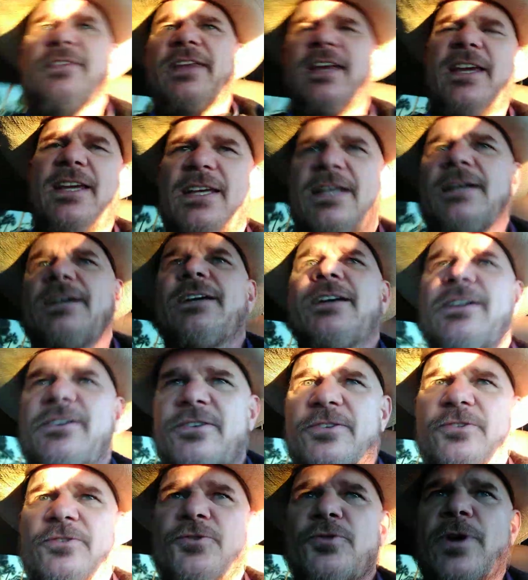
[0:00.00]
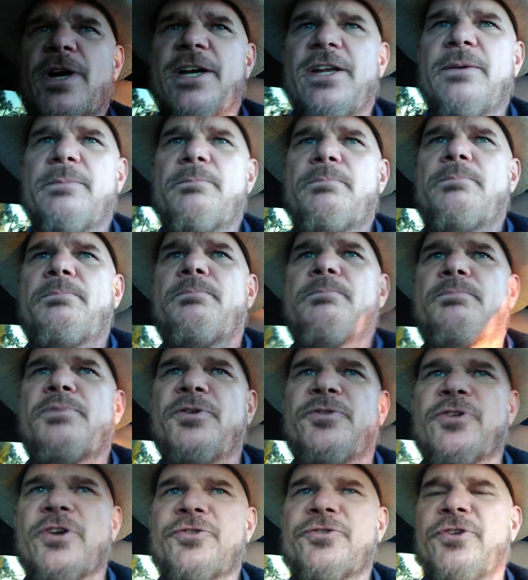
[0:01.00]
and they uh, try to
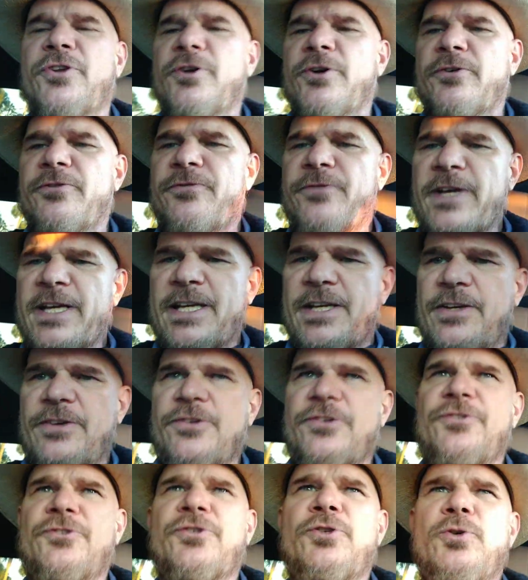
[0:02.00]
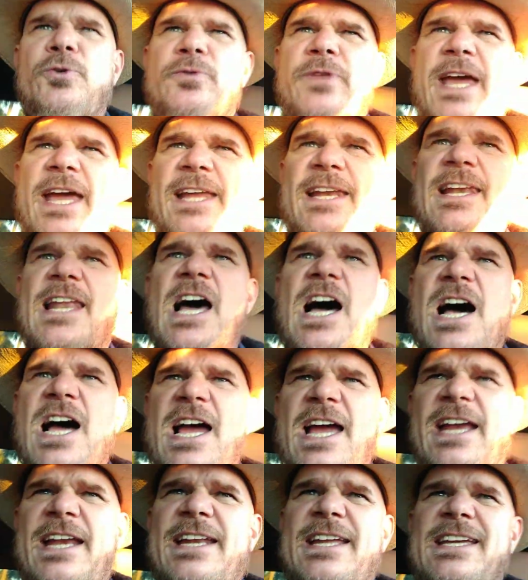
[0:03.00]
position their feet to that
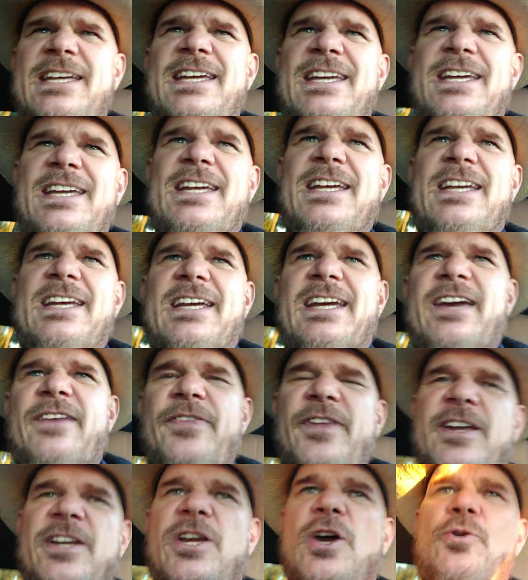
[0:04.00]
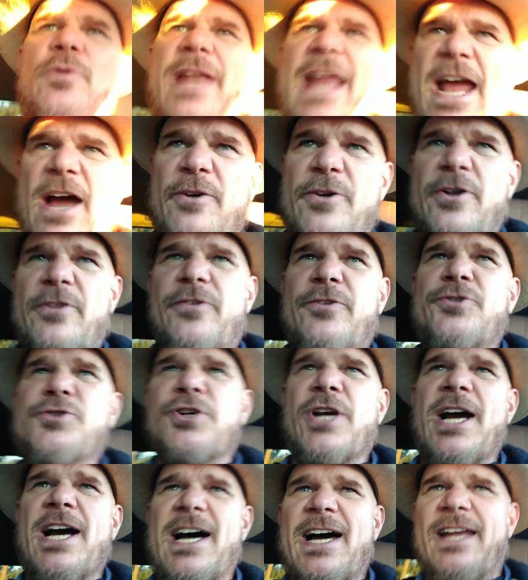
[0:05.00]
line, and then go down on the
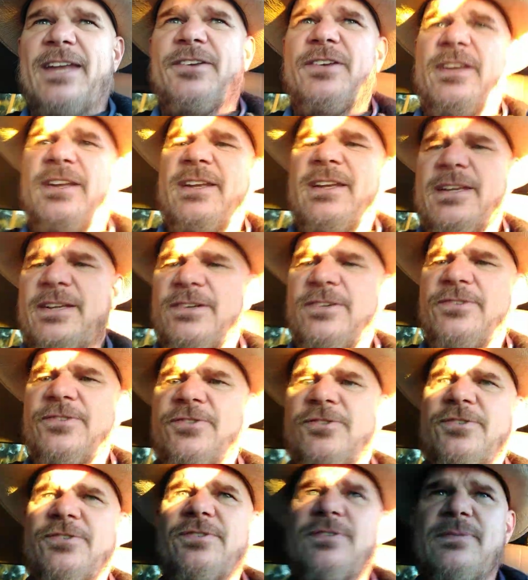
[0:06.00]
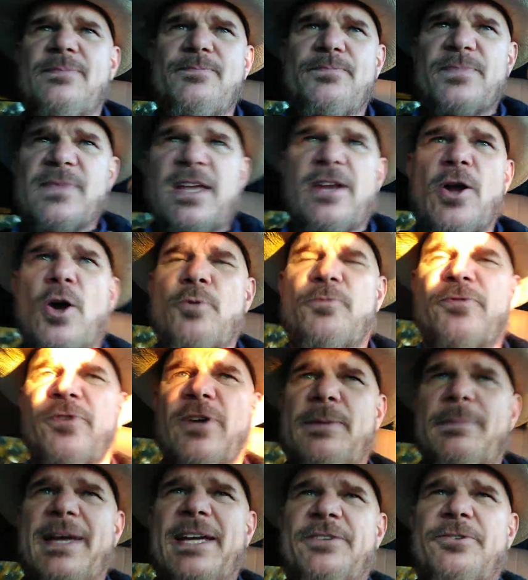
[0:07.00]
shot and
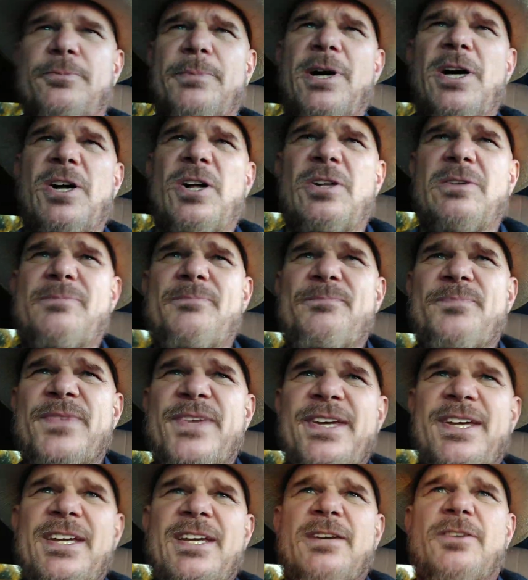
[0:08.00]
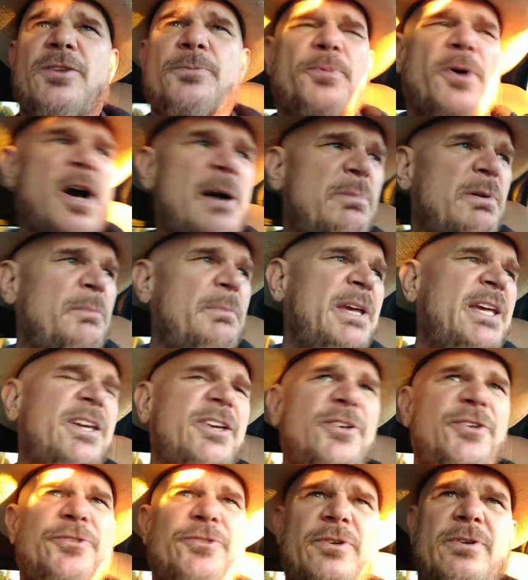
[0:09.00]
hopefully make the ball. The problem
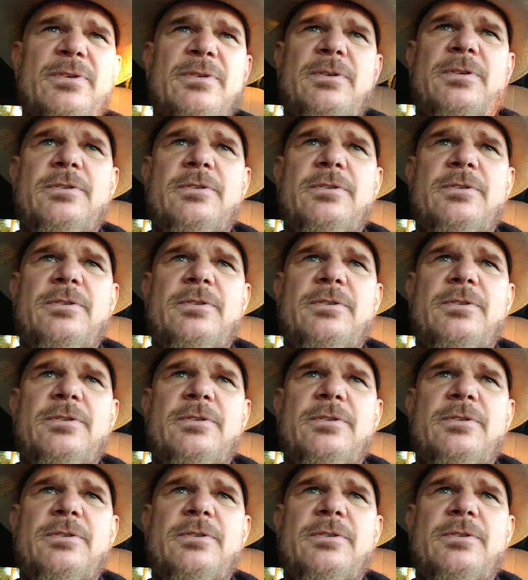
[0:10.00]
is